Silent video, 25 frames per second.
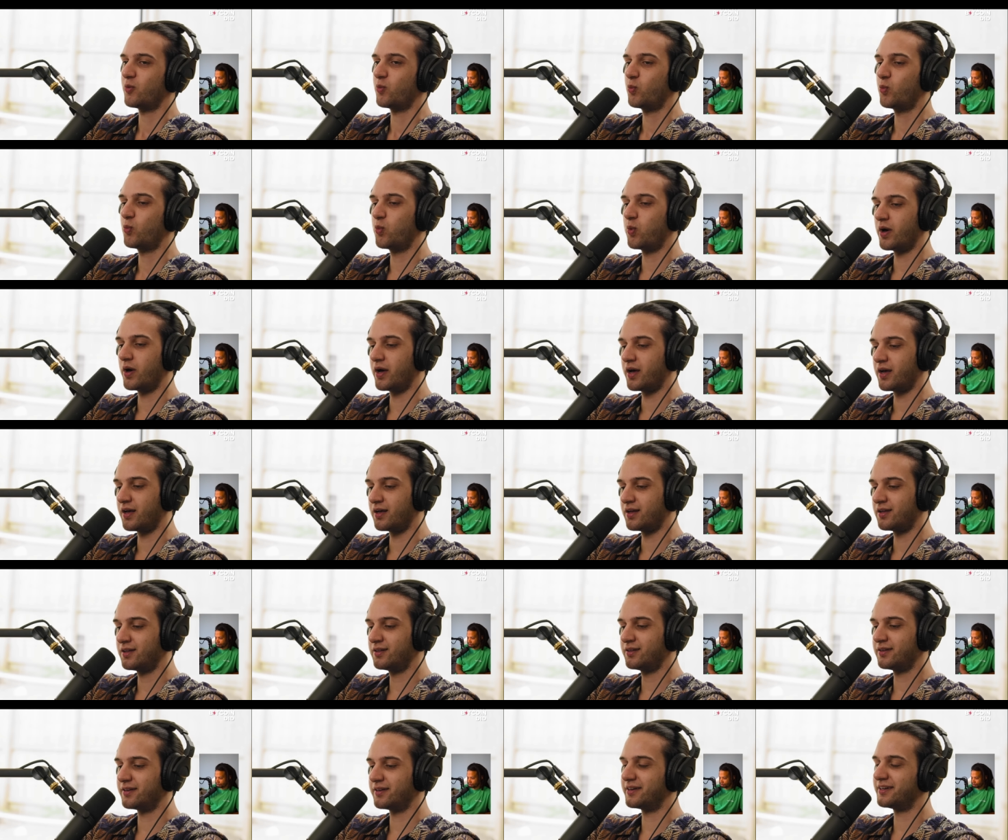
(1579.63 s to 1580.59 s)

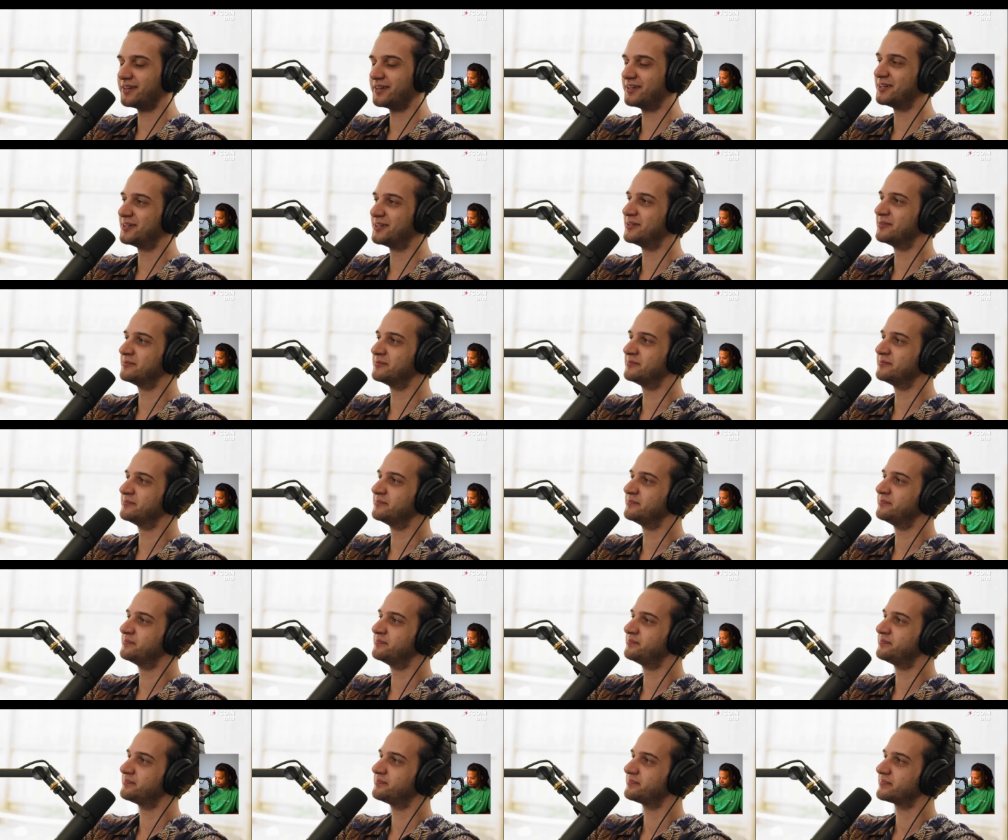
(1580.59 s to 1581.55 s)
Well,
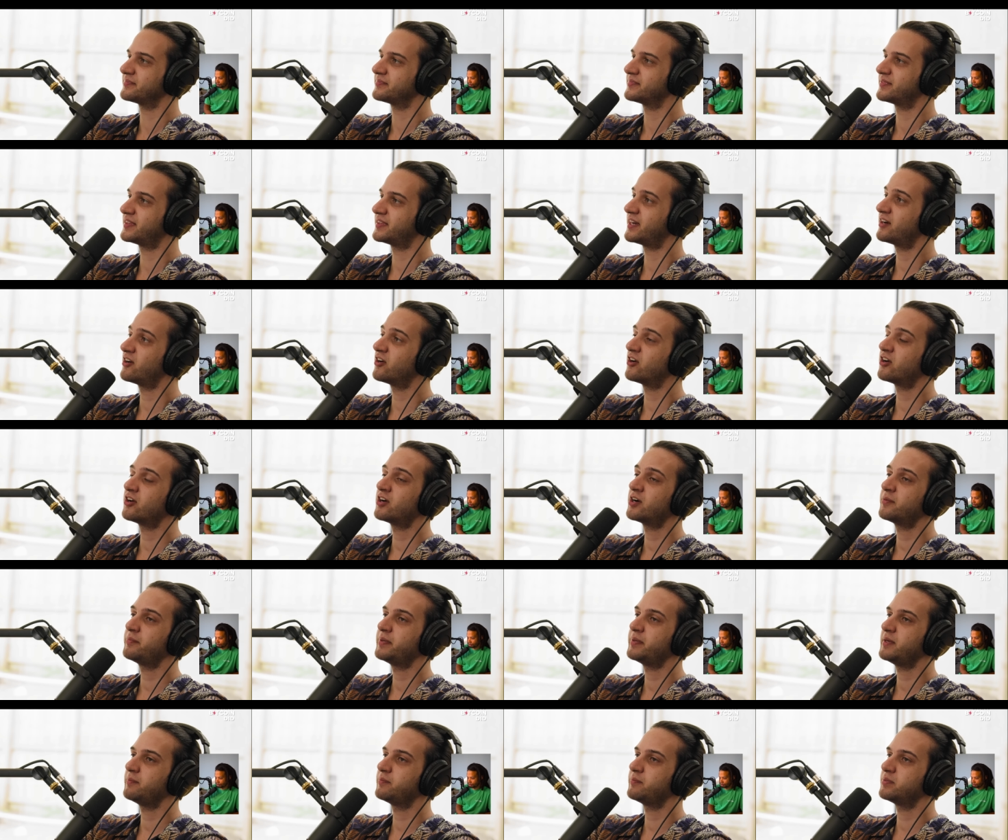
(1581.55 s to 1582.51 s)
there are
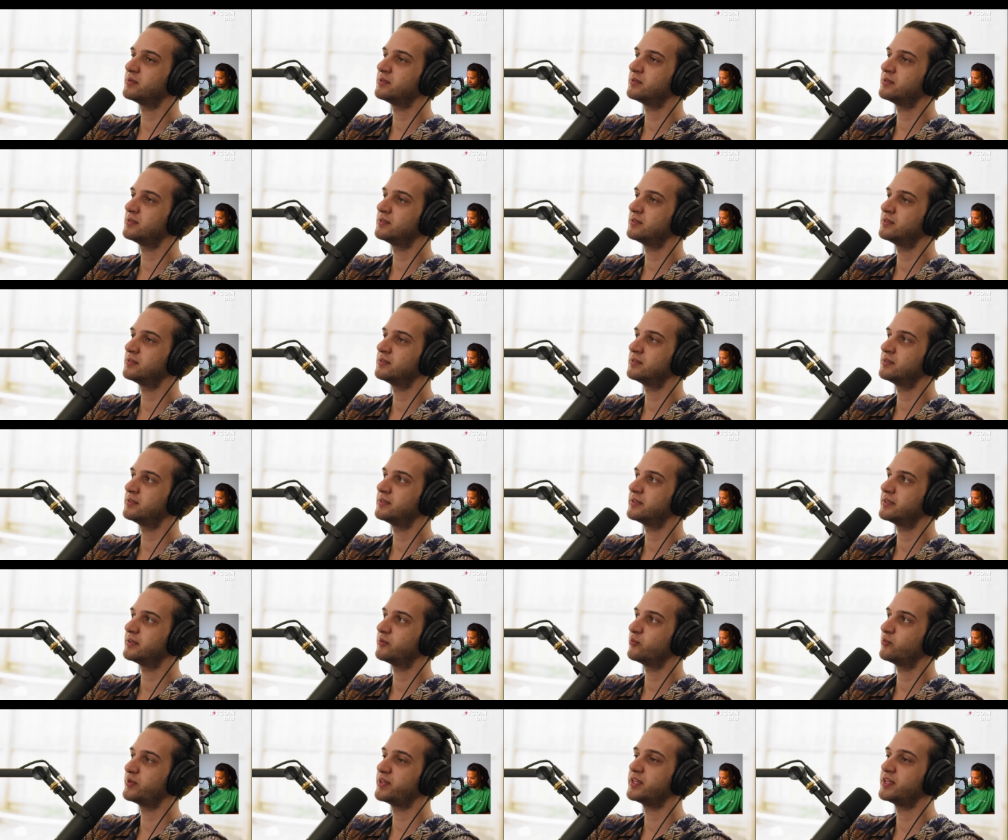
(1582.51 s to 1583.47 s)

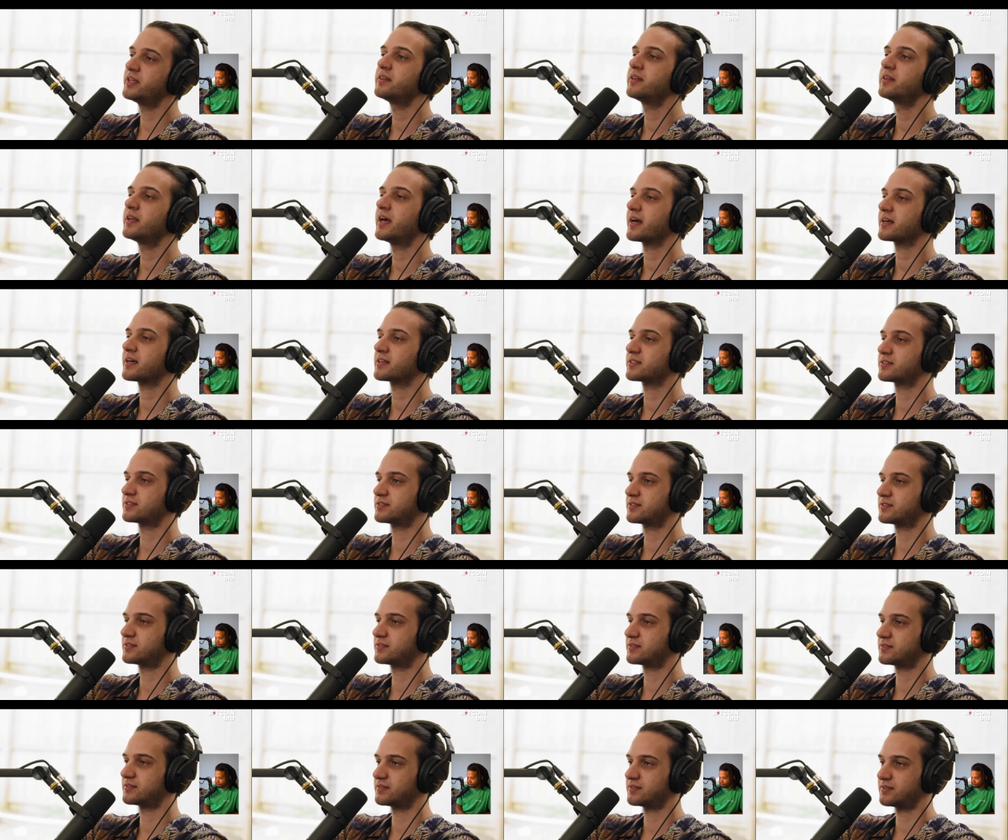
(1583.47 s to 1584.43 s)
people within the
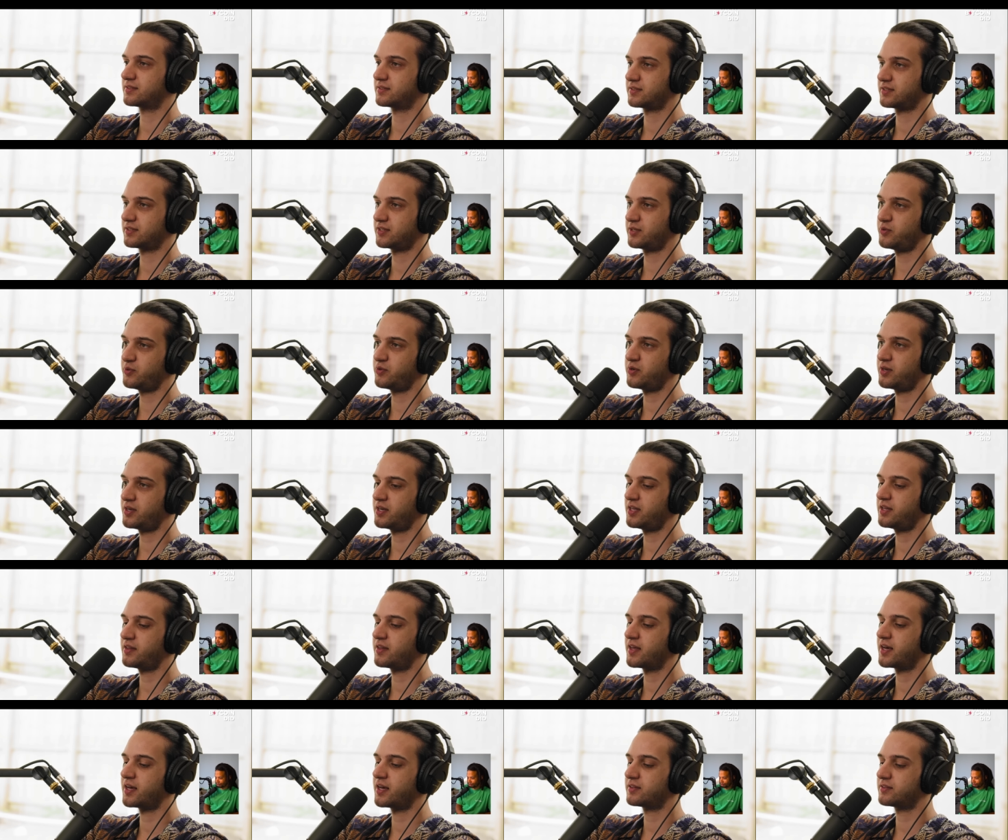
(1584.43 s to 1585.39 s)
Hex
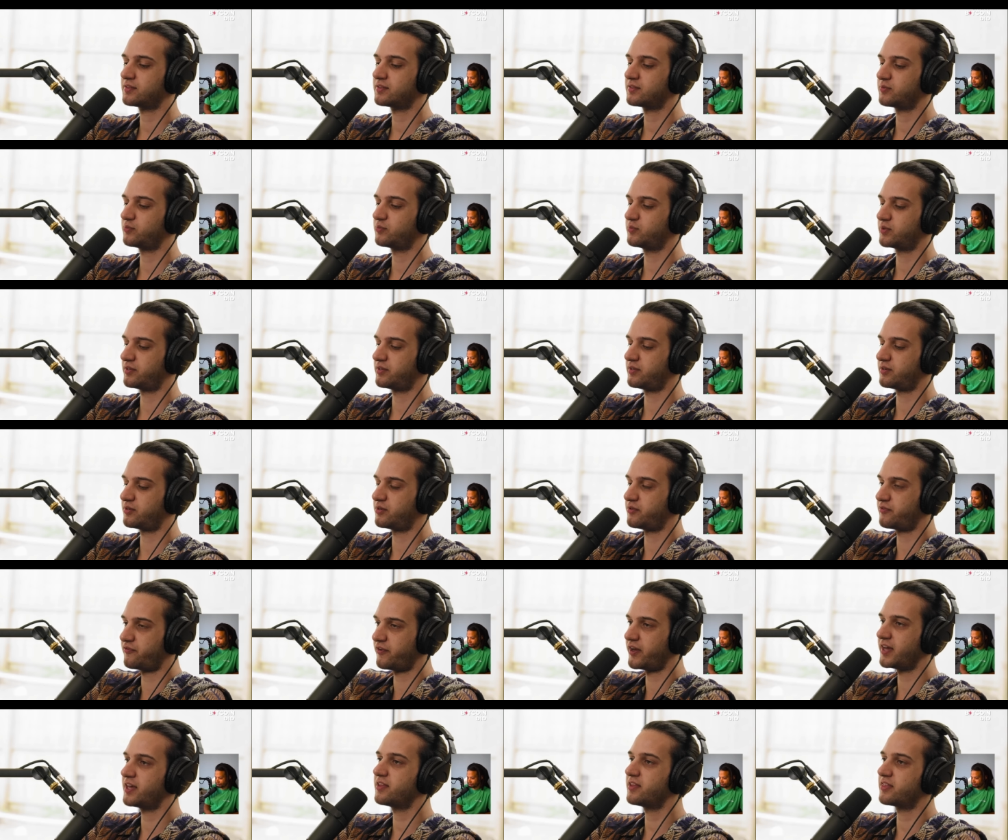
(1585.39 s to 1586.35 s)
community that where their
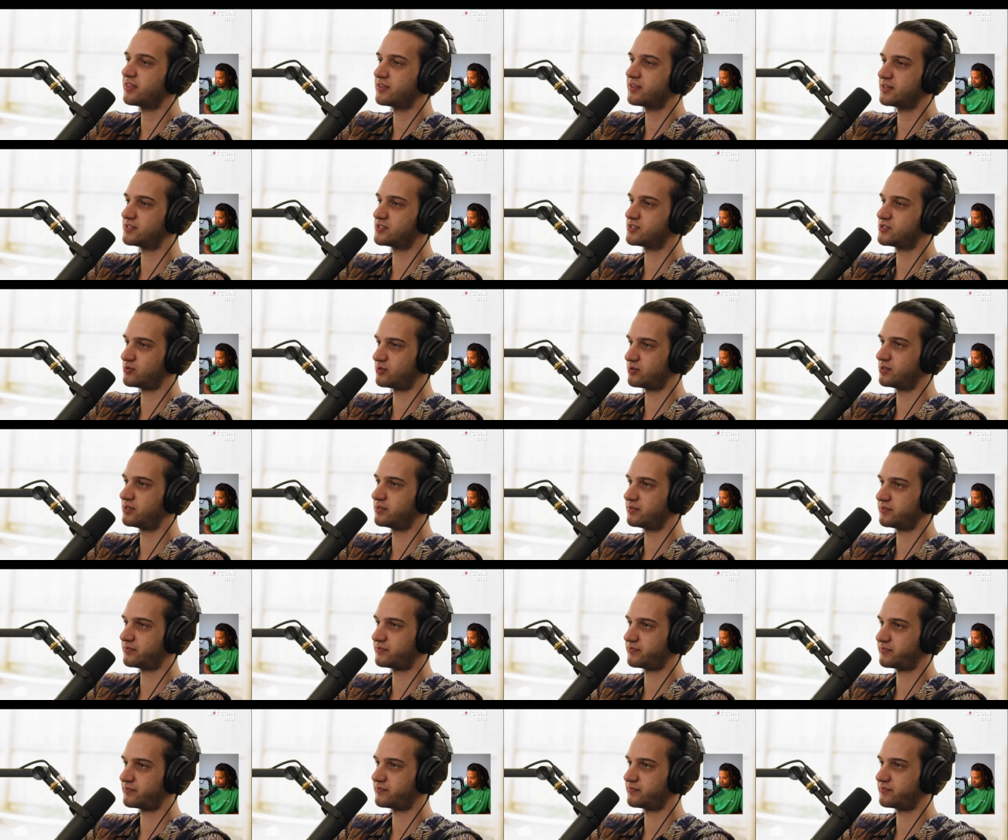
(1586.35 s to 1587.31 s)
faith is sort
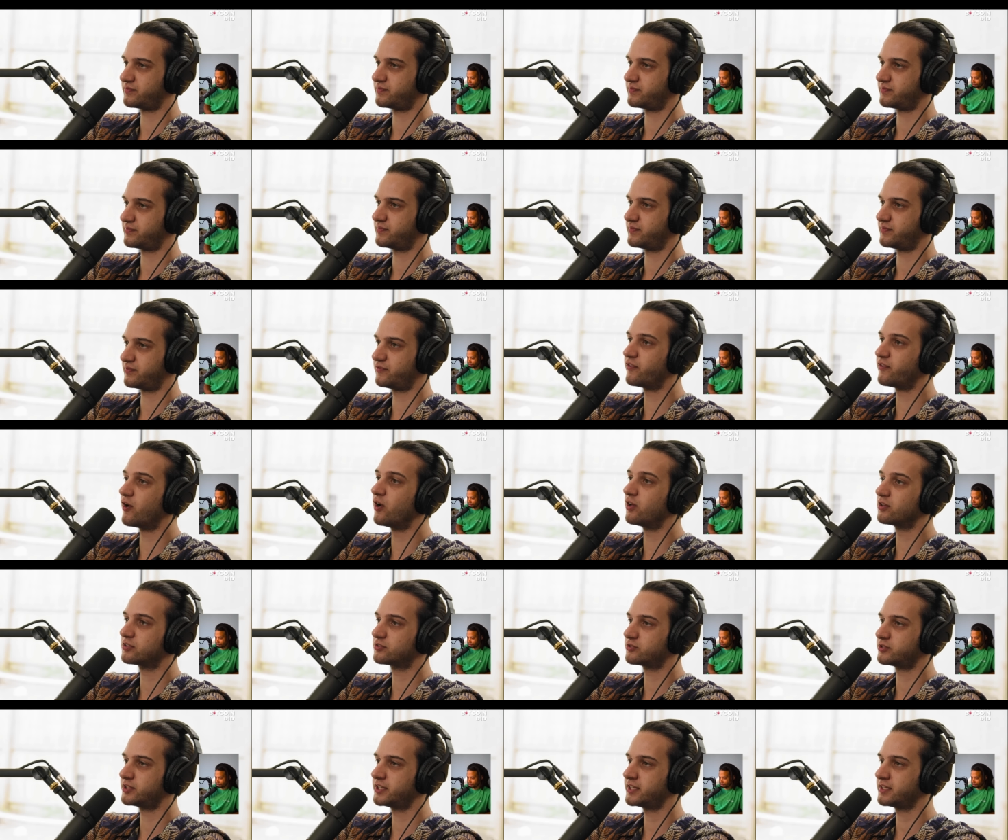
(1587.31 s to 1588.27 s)
of
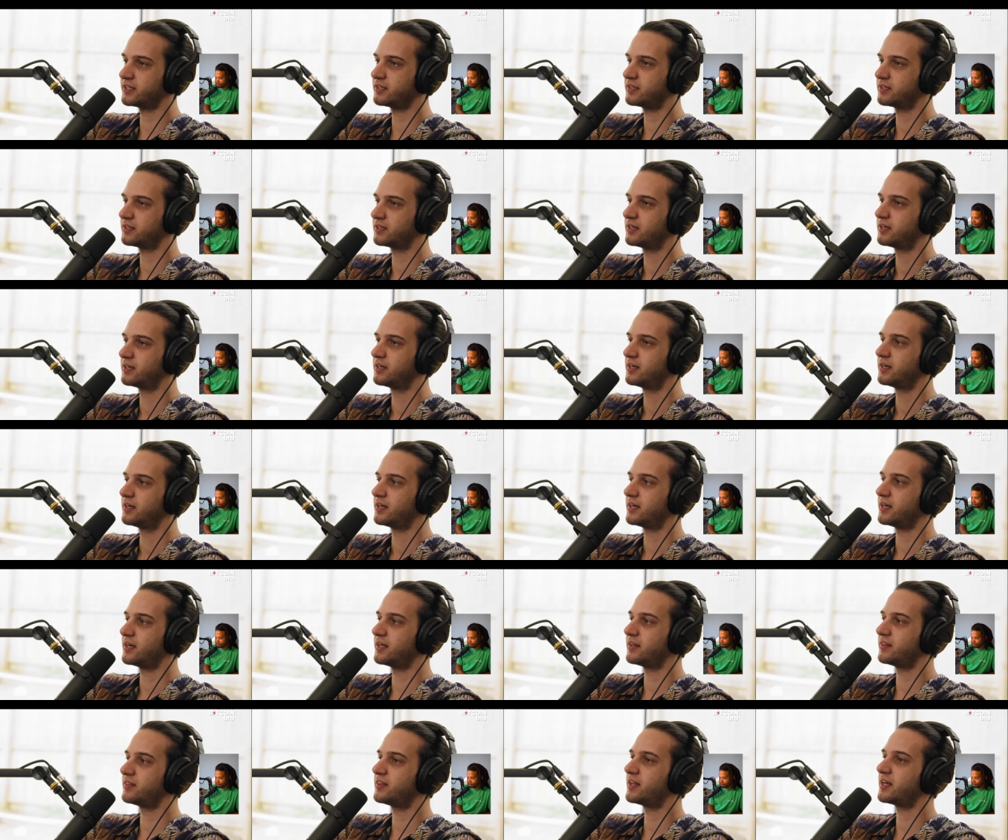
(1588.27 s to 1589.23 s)
faltering,
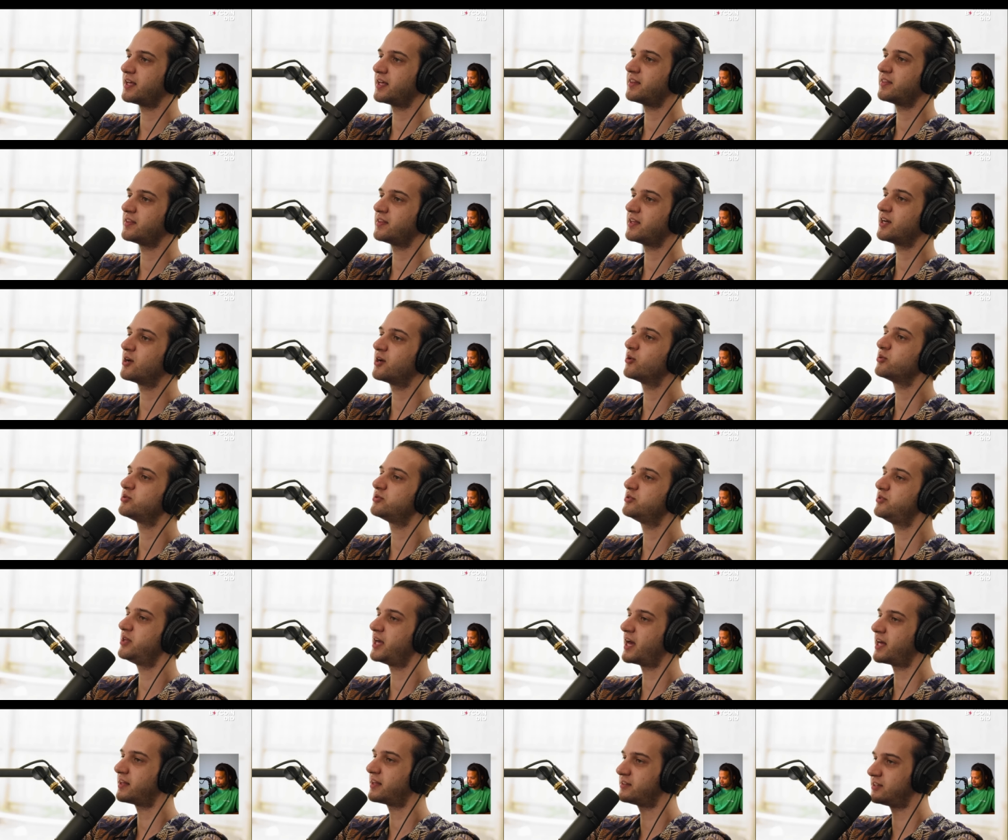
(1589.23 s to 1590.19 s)
and then they go to
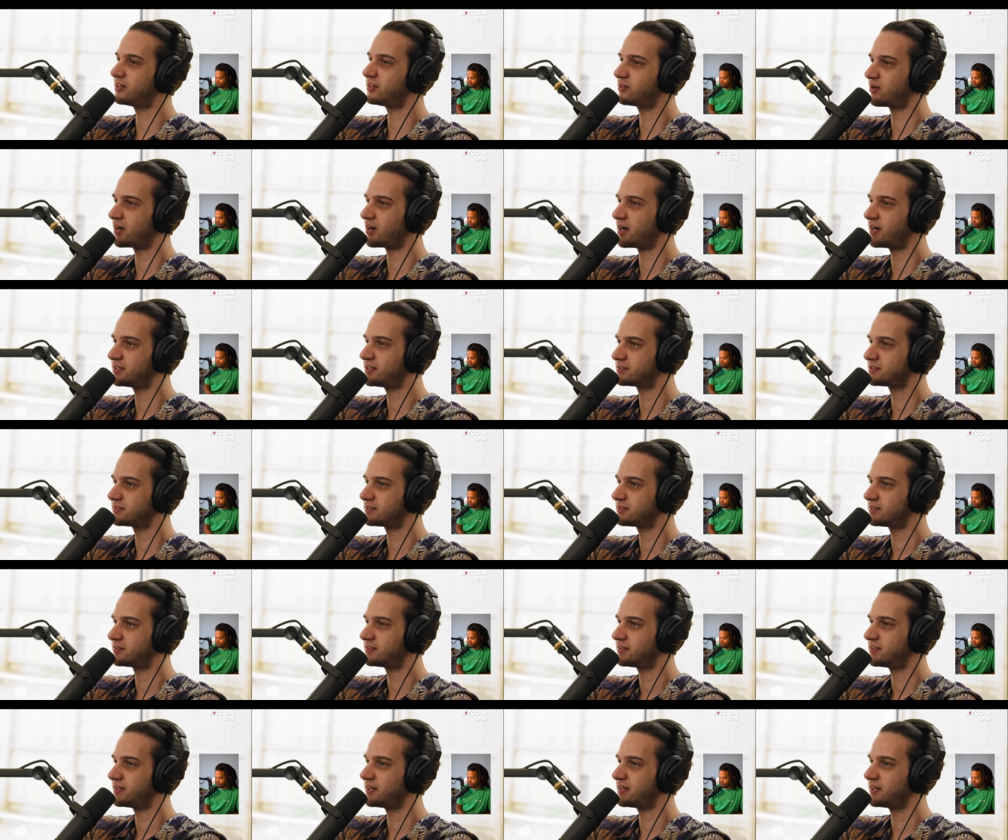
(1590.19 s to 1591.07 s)
the Antichrist.